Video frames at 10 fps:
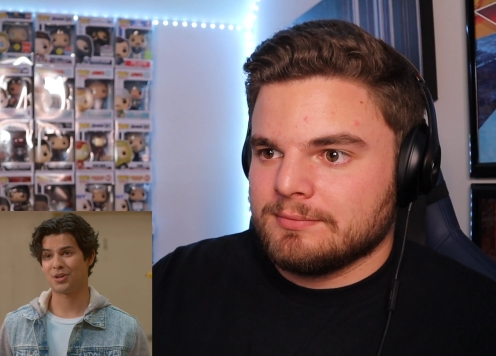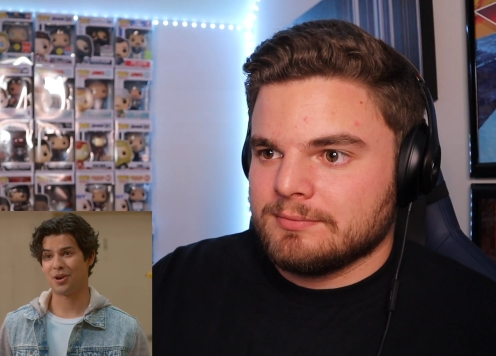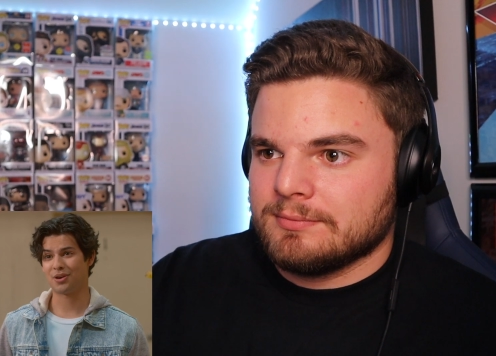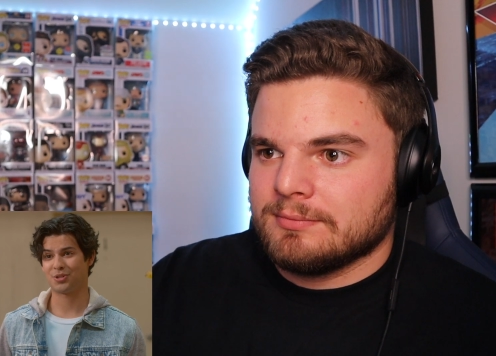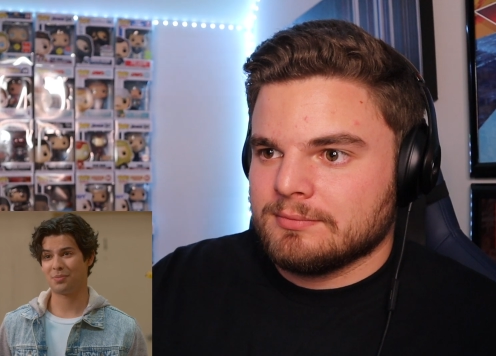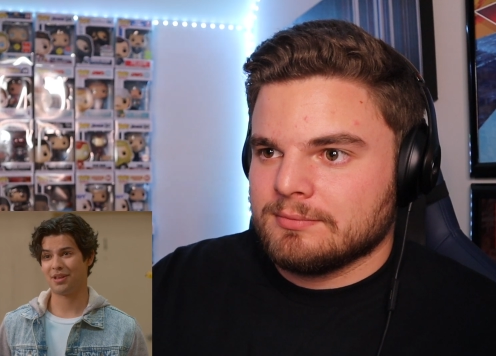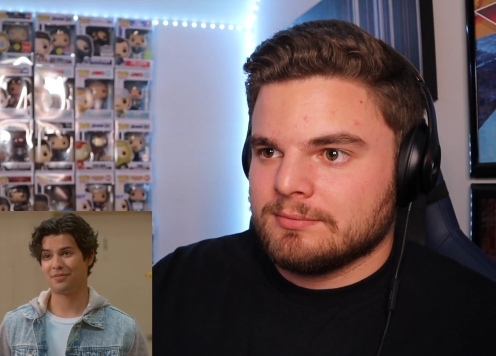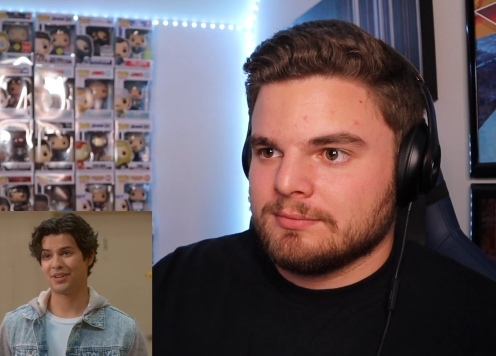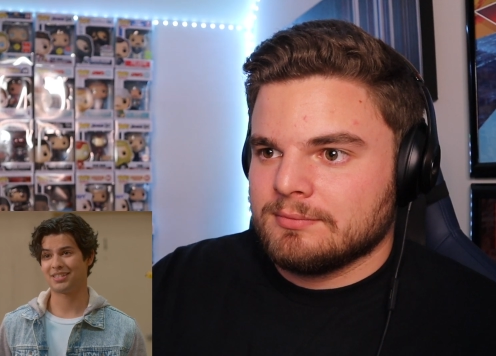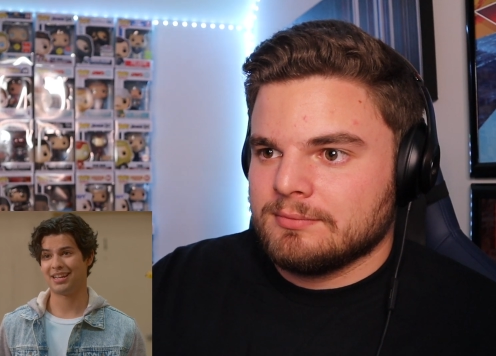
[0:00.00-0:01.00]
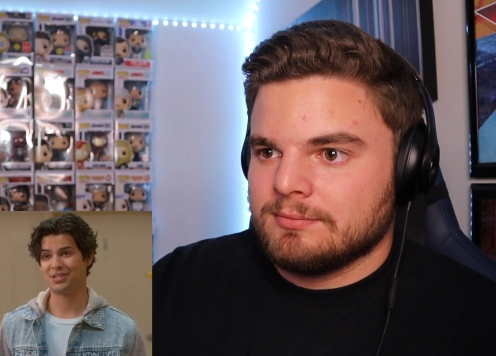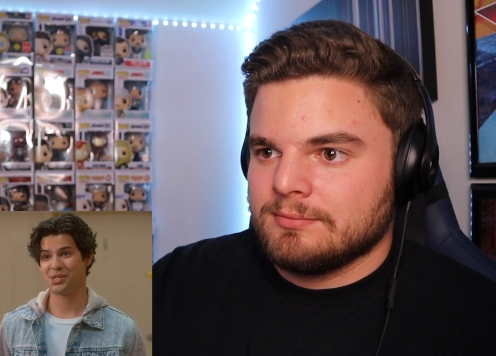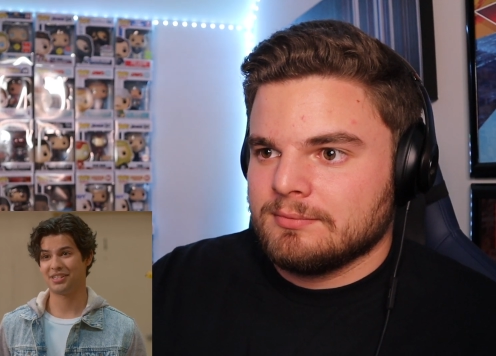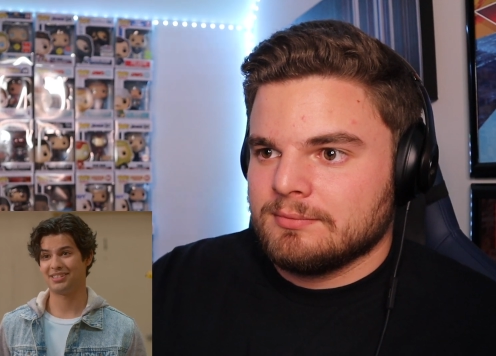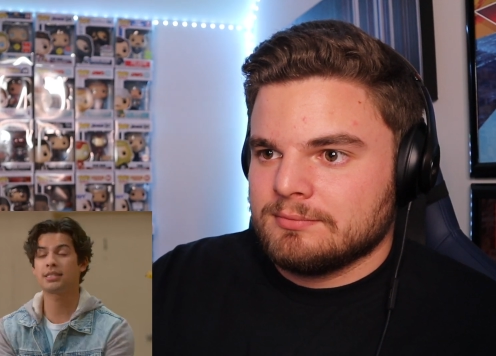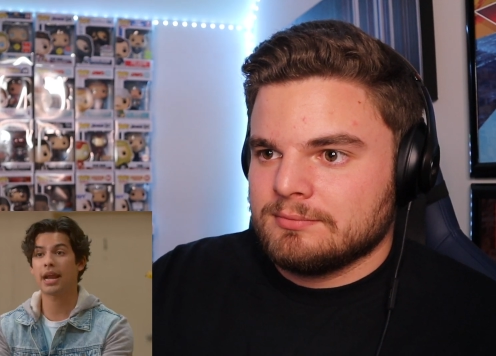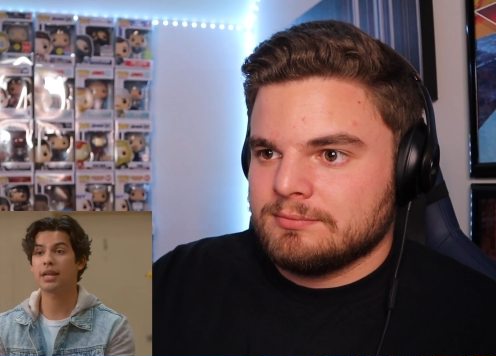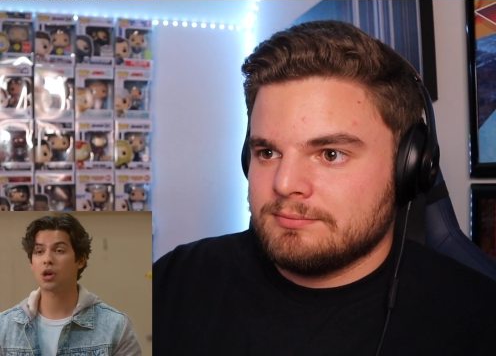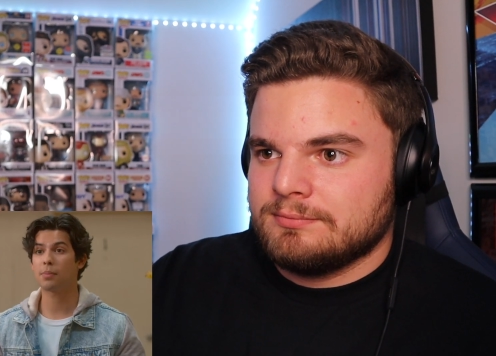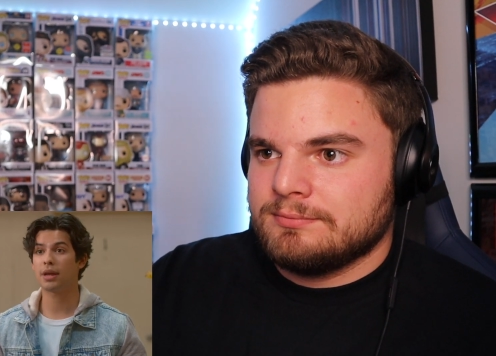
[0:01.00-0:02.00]
Speaker 1: car, showed me how to fix an engine, and today you
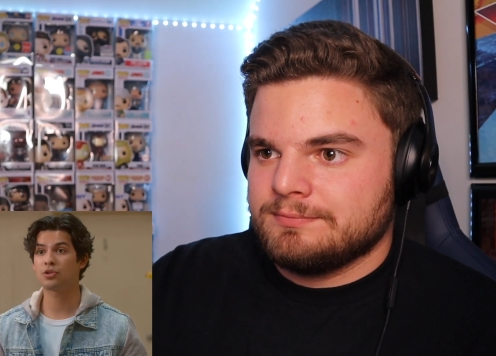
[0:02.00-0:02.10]
taught me how to